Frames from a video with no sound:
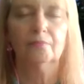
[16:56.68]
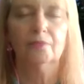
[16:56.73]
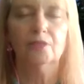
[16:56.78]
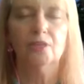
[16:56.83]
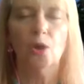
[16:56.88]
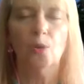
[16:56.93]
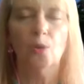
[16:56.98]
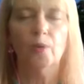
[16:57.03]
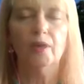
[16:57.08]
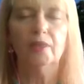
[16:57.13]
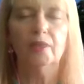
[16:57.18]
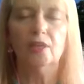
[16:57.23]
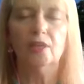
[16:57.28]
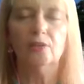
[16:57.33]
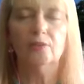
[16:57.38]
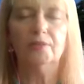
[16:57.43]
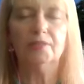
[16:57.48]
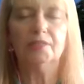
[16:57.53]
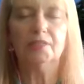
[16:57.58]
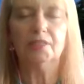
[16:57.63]
knowing that
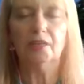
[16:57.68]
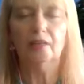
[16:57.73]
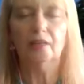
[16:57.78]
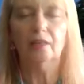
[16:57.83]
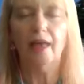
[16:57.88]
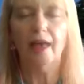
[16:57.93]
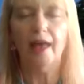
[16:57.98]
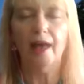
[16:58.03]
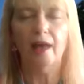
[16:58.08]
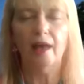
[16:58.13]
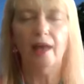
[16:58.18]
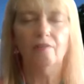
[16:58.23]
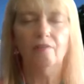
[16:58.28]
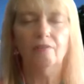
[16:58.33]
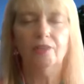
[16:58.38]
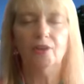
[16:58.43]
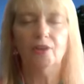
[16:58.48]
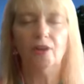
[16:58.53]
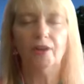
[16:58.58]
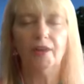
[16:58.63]
you still have
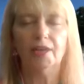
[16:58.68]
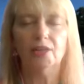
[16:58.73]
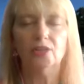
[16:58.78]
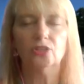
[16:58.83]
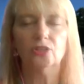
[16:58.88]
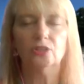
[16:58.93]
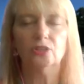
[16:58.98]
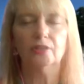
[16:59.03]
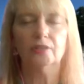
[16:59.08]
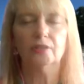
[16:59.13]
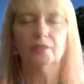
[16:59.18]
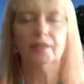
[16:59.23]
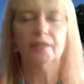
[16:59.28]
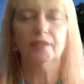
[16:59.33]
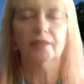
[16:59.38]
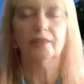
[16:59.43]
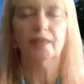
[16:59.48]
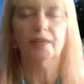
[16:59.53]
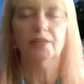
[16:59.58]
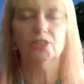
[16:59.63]
the archangels
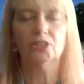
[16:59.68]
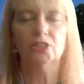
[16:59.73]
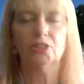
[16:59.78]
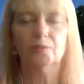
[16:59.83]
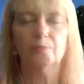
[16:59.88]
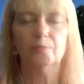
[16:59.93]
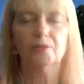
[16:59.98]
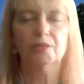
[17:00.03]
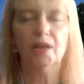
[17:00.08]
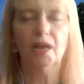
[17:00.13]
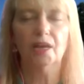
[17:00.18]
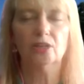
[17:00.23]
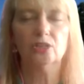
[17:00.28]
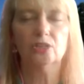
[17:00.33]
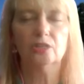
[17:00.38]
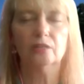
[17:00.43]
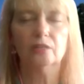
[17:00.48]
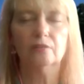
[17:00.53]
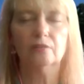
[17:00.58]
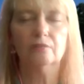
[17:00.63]
and light shield
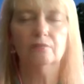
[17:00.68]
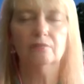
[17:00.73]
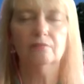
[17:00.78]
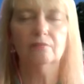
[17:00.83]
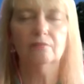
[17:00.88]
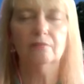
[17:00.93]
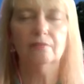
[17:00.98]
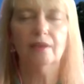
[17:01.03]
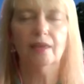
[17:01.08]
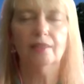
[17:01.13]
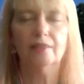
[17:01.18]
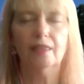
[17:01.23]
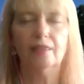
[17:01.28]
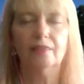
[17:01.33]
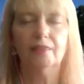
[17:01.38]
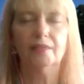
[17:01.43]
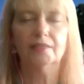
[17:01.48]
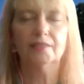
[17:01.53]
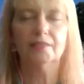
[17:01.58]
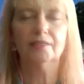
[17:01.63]
protection, and
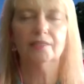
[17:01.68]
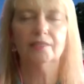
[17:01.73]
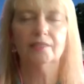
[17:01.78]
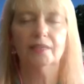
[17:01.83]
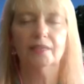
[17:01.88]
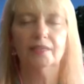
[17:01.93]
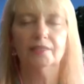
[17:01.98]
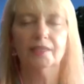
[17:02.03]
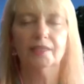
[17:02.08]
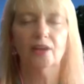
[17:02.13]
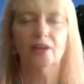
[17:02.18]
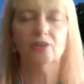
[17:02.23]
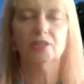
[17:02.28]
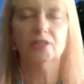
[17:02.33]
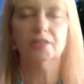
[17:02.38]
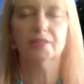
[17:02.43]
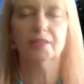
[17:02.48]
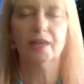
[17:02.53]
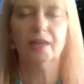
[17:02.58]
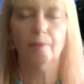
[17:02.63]
that this energy
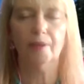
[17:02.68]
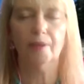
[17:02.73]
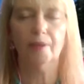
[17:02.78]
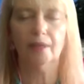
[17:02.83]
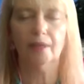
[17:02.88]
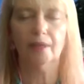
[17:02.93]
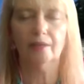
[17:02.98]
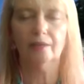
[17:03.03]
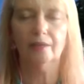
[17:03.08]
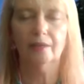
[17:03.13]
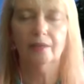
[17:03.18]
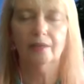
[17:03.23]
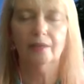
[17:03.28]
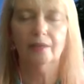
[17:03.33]
is coming